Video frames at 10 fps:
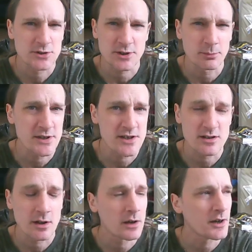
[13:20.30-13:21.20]
some
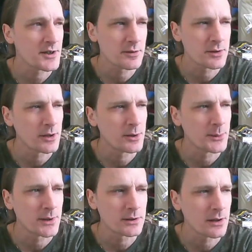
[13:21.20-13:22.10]
reason I don't
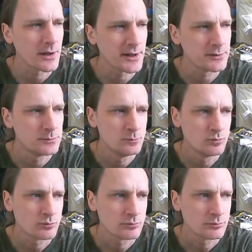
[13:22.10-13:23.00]
know, and like,
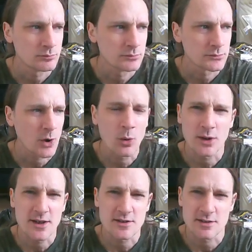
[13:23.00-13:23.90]
all
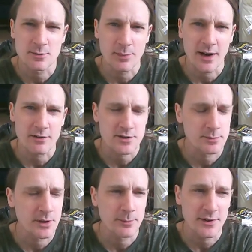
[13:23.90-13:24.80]
it is
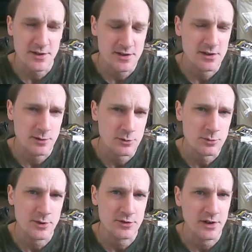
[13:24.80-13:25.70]
embarrassment. I mean, this is Teal
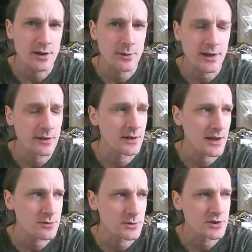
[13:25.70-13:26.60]
Swan's video again, the
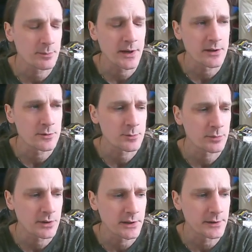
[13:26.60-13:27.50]
last one she made, it was
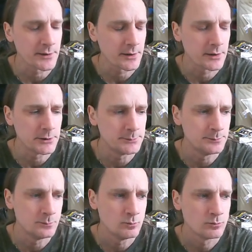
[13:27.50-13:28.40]
brilliant.
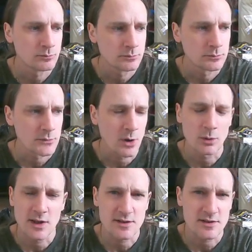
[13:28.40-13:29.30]

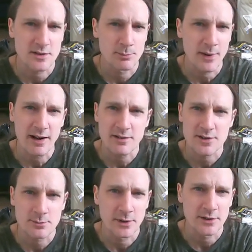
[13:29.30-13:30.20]
All it is
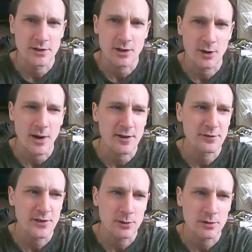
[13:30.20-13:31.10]
embarrassment, you know. I
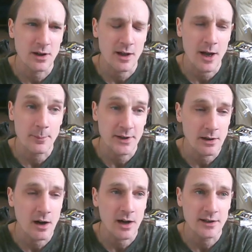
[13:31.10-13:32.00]
feel like, I
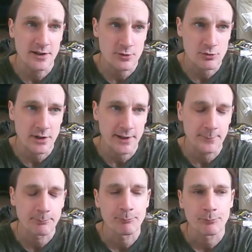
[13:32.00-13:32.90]
mean, I literally,